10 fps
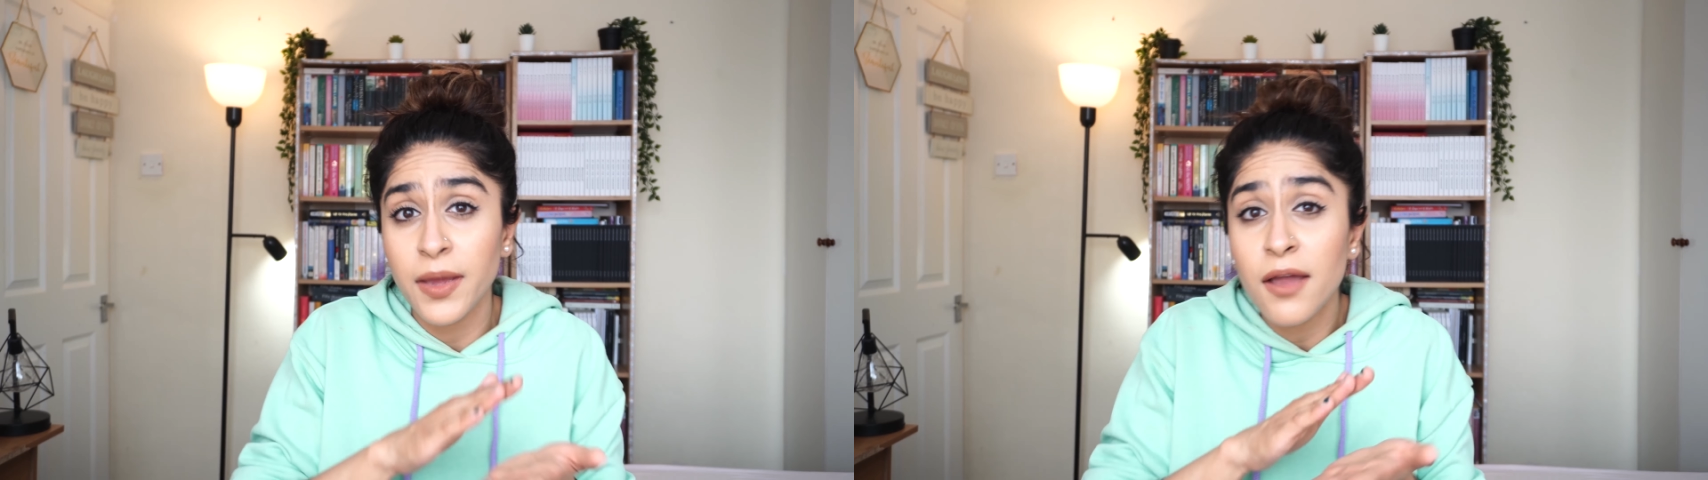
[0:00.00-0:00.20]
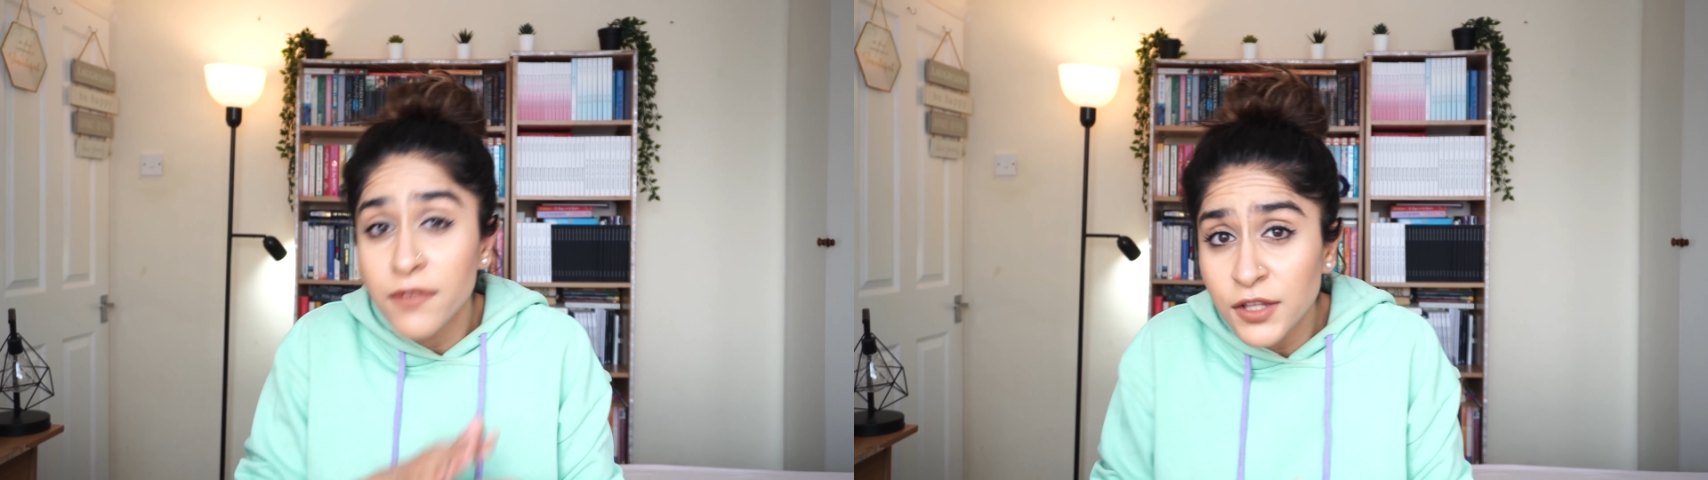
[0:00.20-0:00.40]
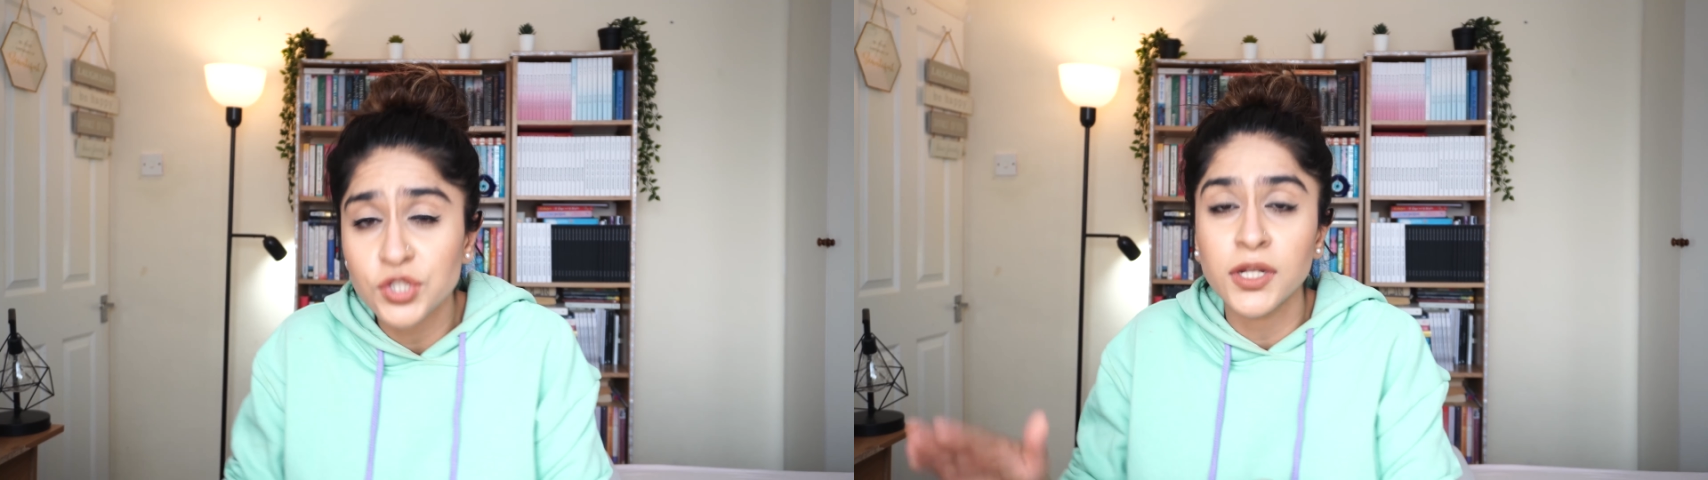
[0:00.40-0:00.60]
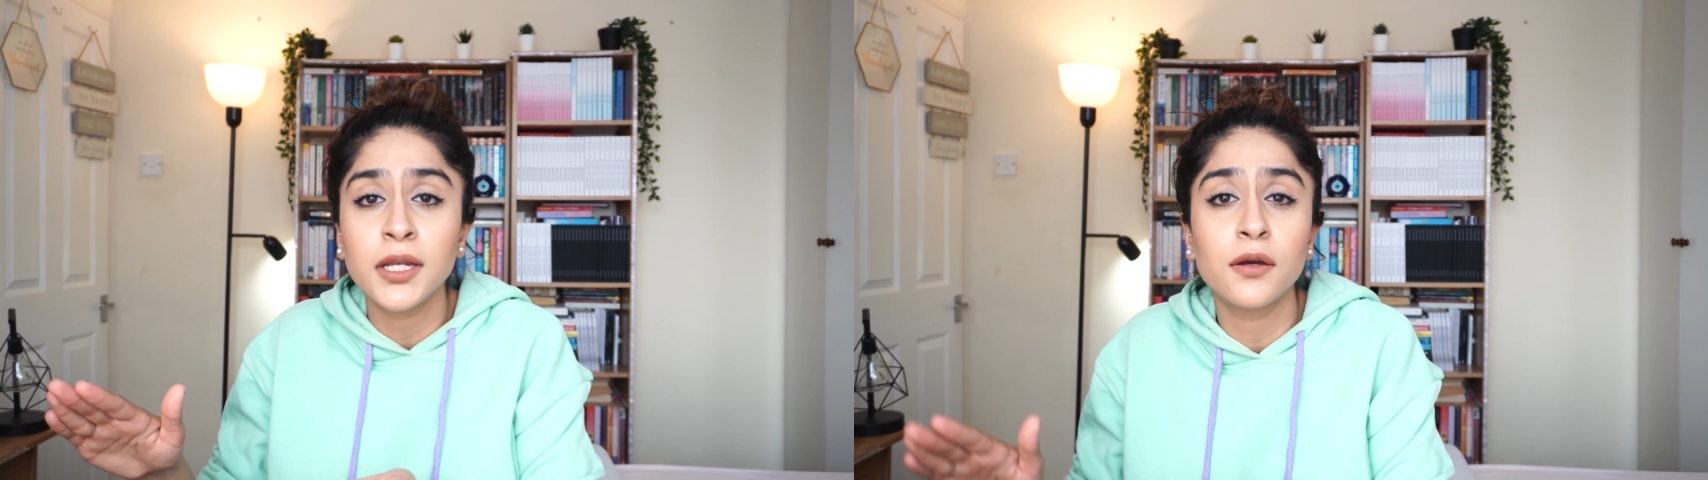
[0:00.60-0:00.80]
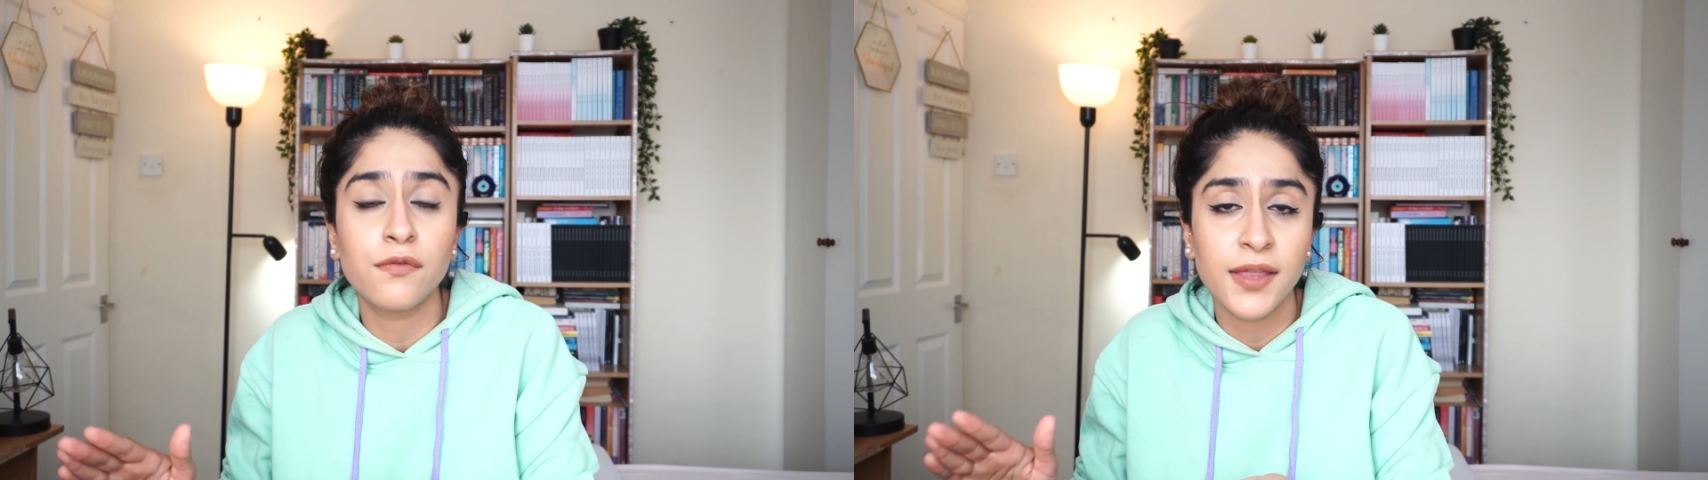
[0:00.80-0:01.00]
but eventually
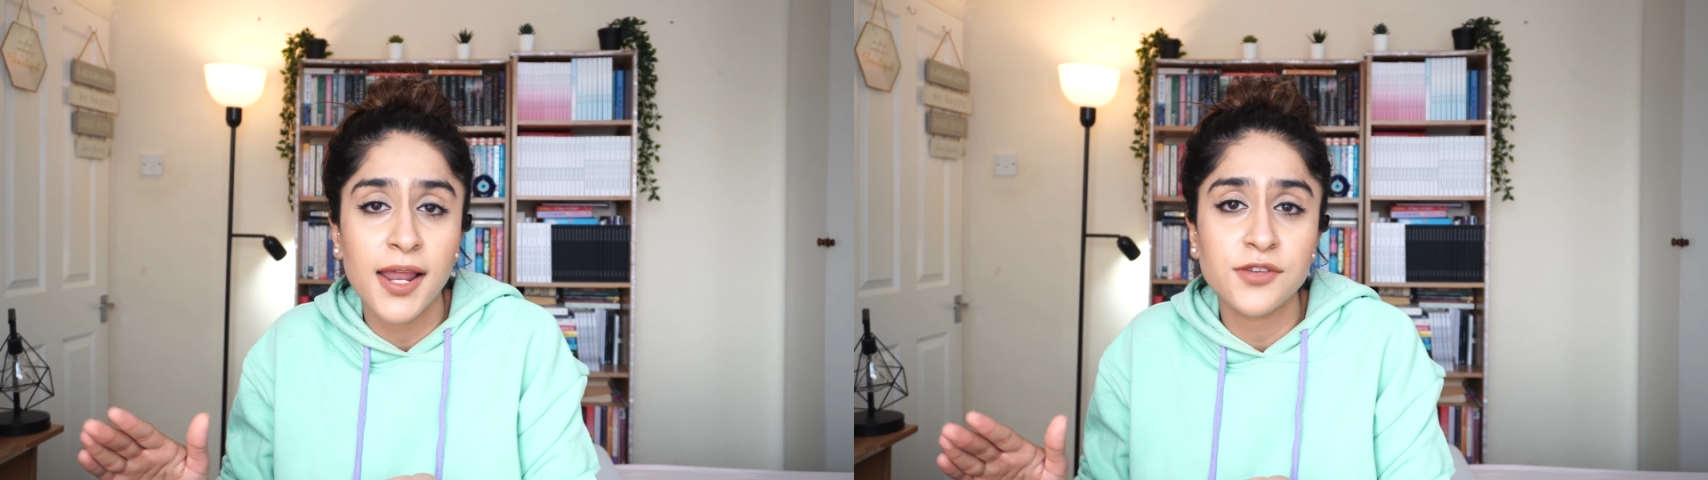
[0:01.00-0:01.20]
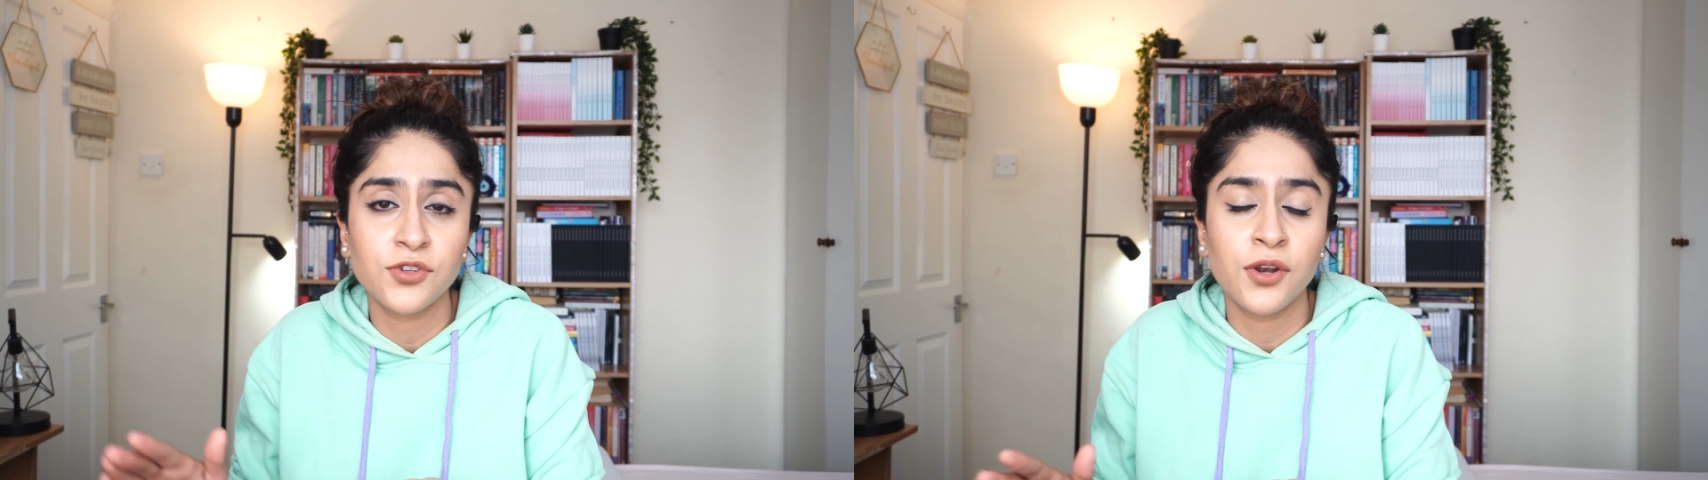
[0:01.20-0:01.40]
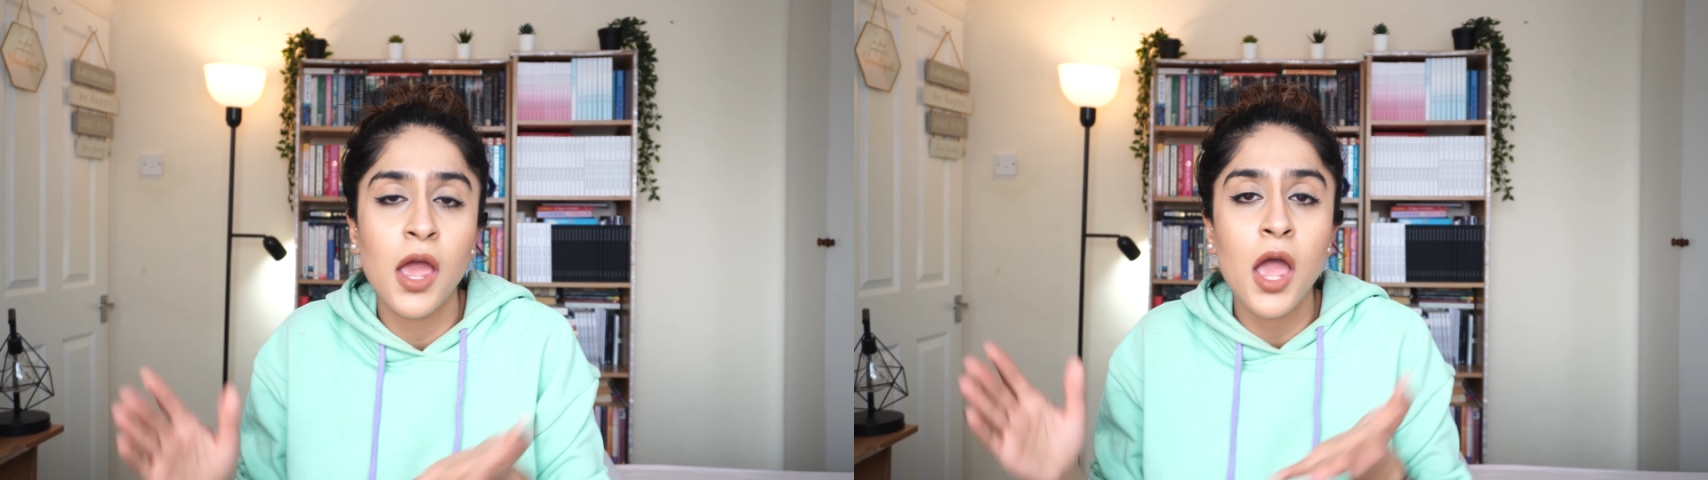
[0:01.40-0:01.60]
look for the lesson.